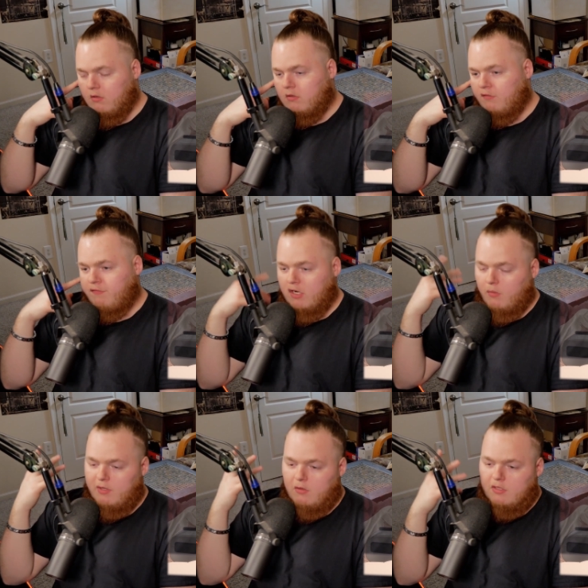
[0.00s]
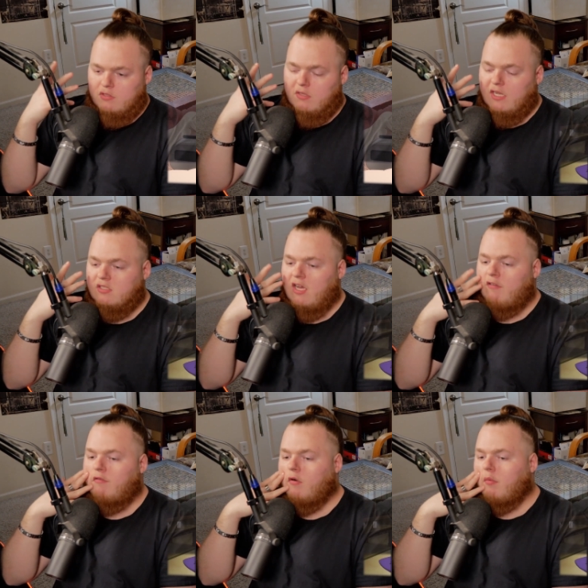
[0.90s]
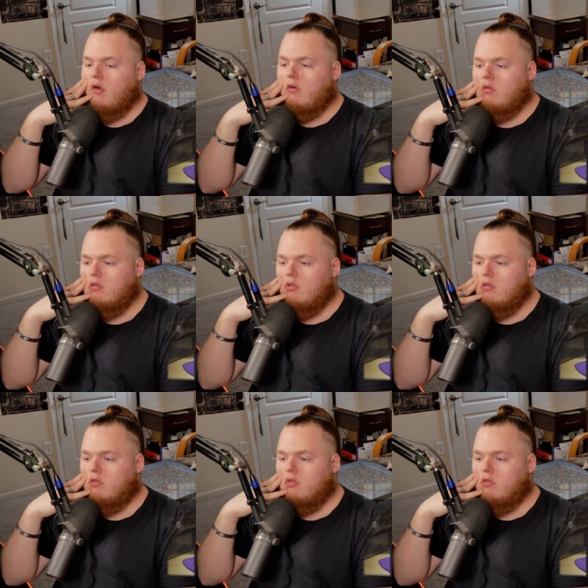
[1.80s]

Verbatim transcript: The fuck are we doing in 2009 for, bro?